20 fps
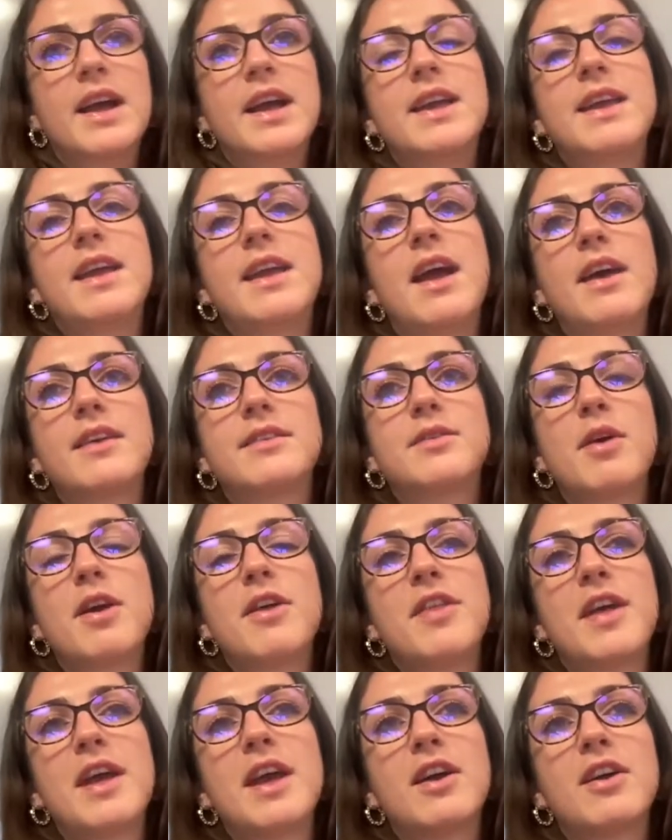Yeah, so I
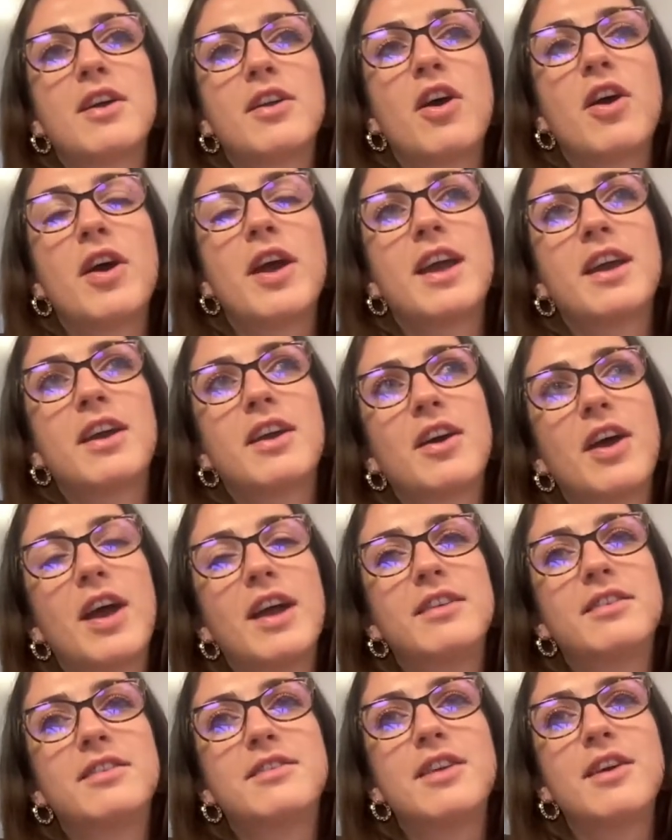think like
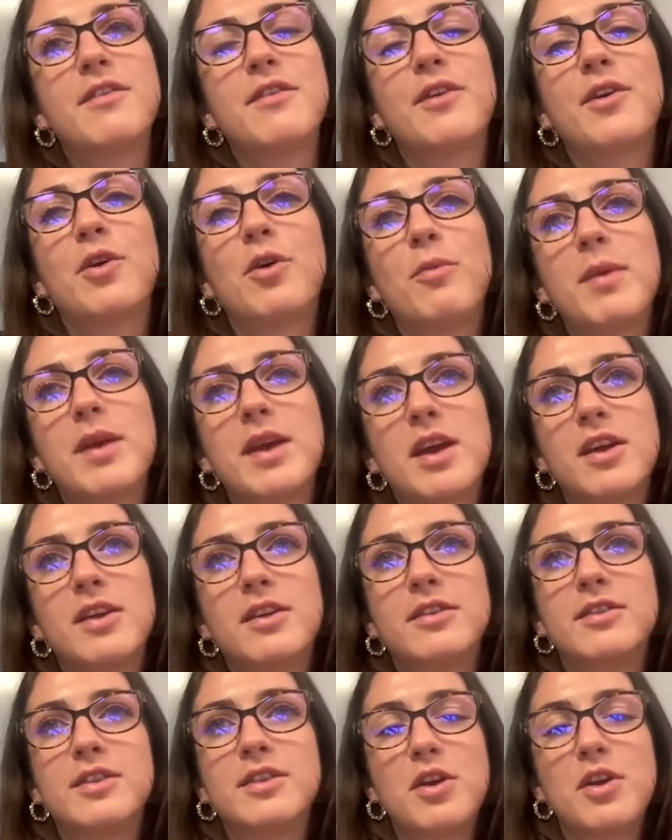it's difficult
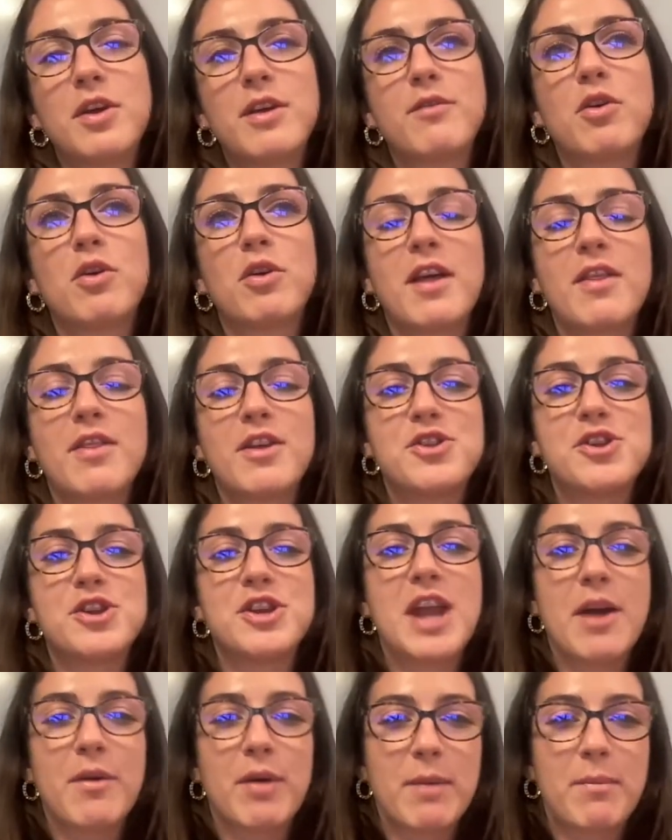because you've got like the
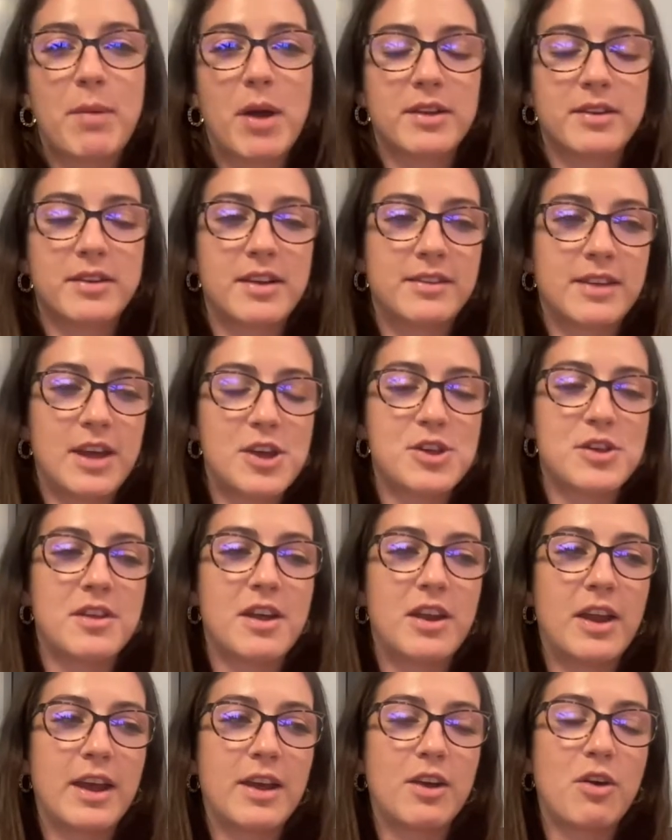generic personalization that
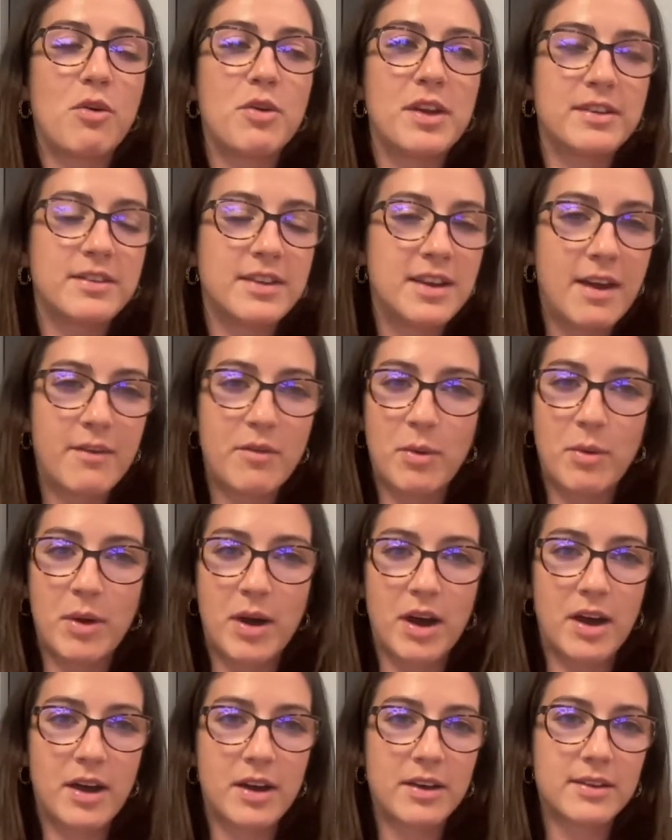like honestly never
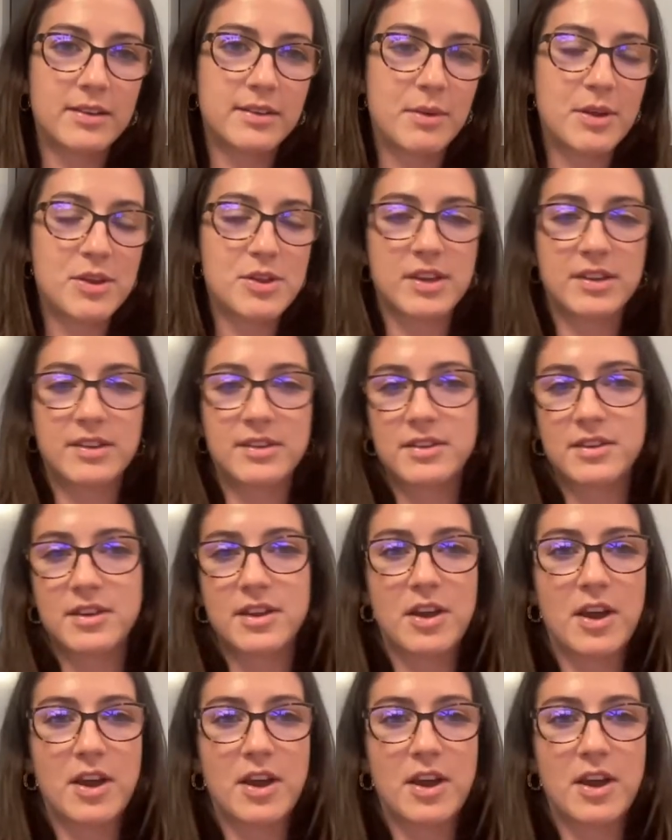works, which is